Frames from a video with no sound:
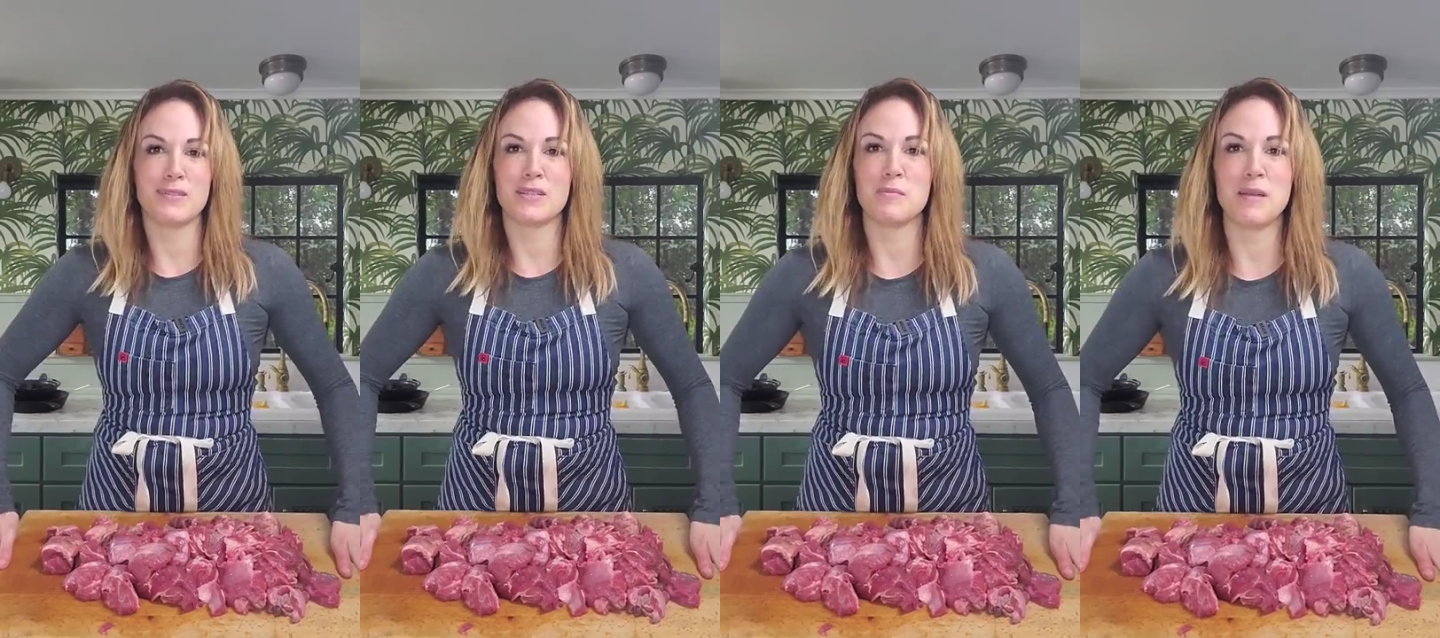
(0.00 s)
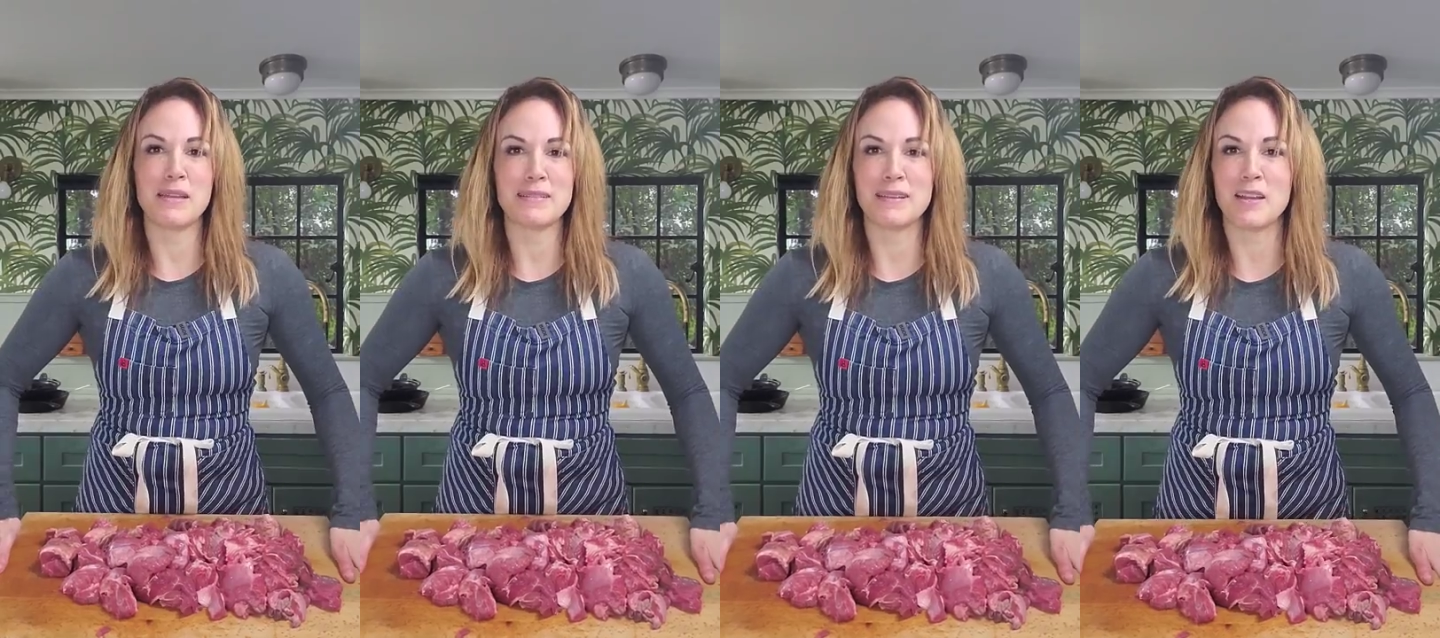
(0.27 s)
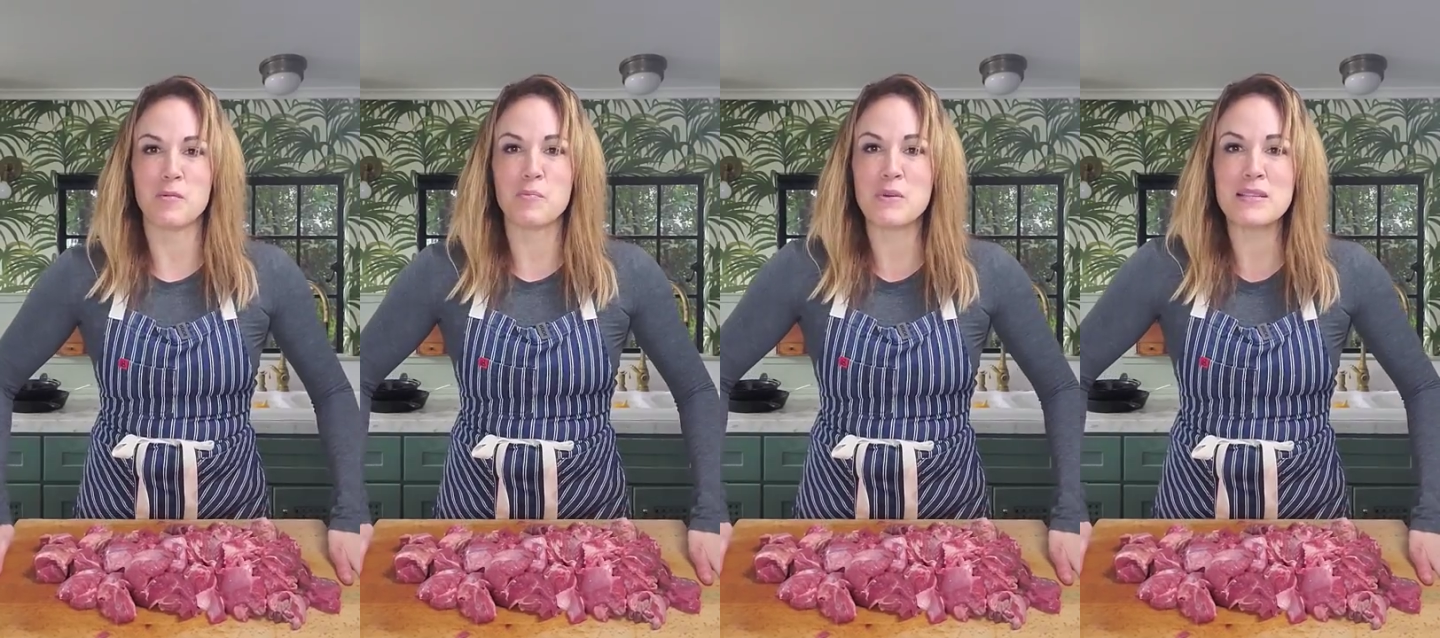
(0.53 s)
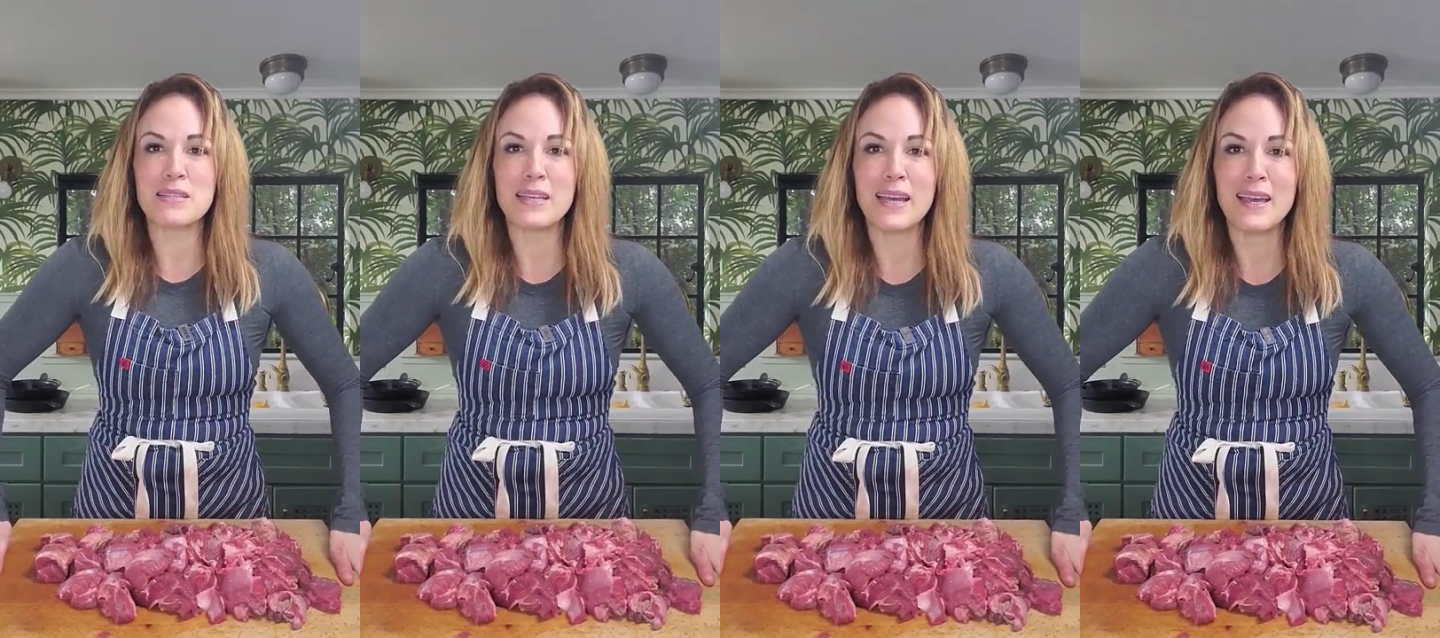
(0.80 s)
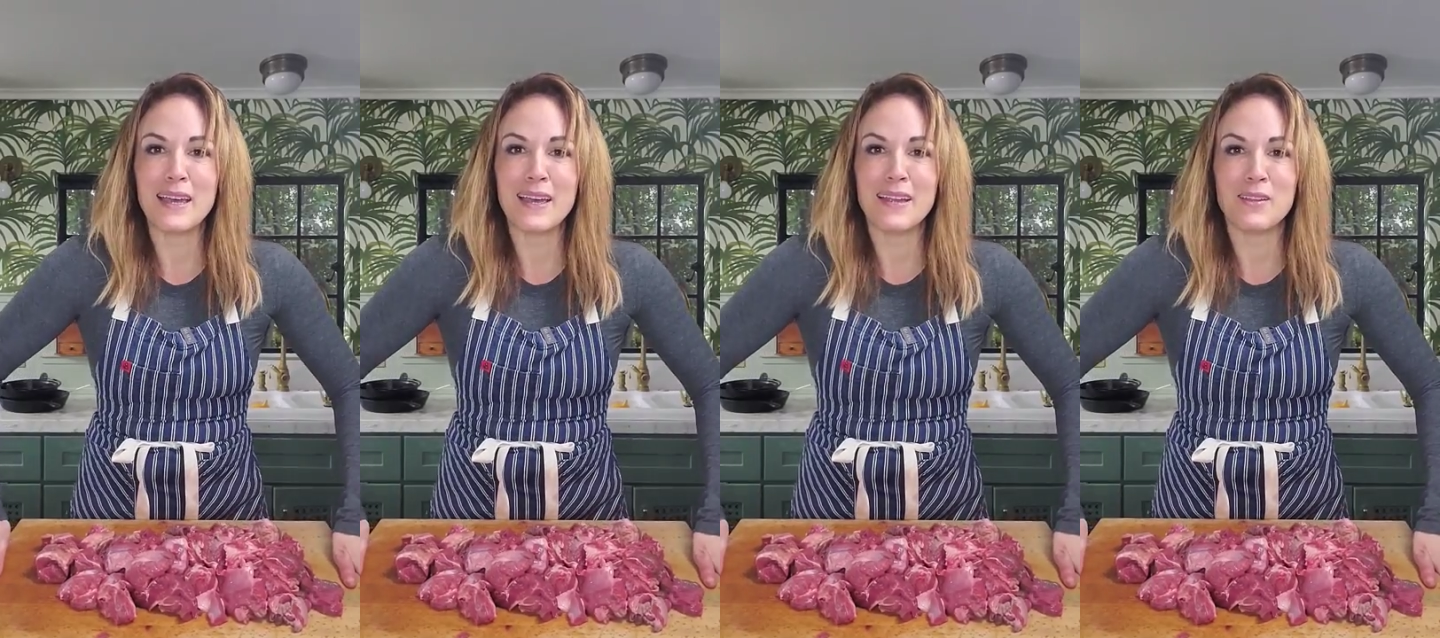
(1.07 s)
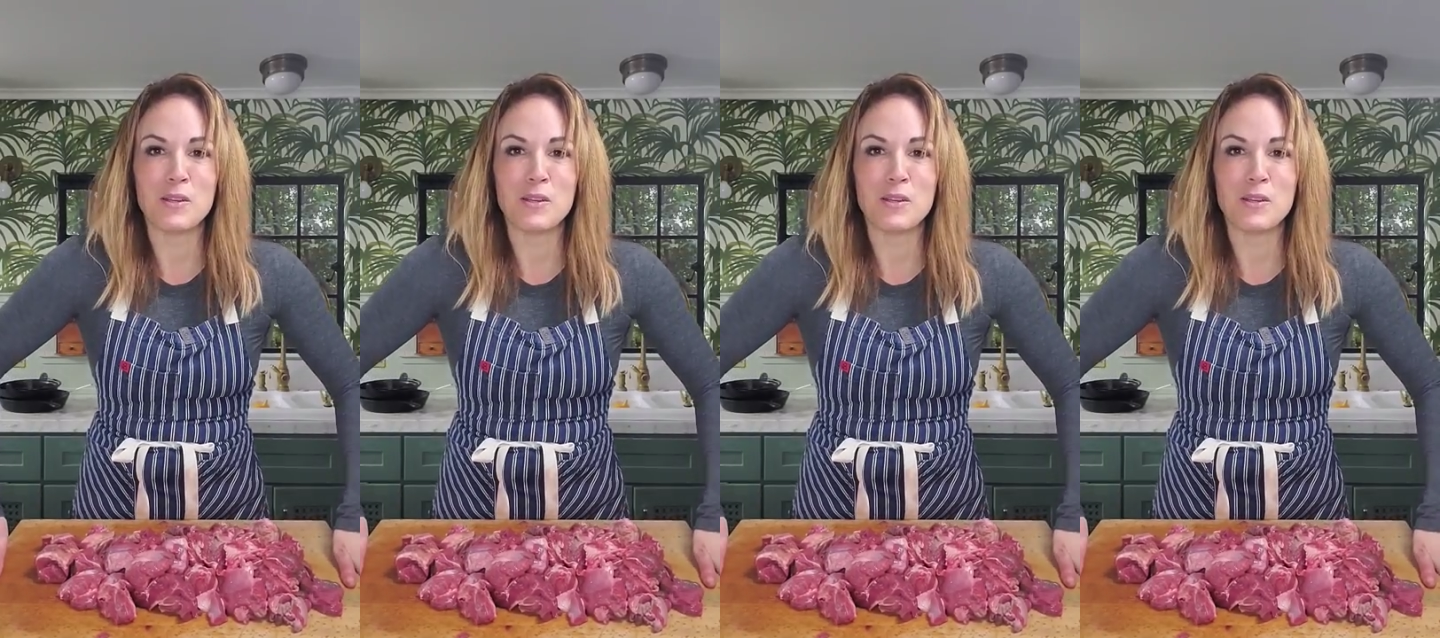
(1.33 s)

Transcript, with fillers: you can make this out of brisket,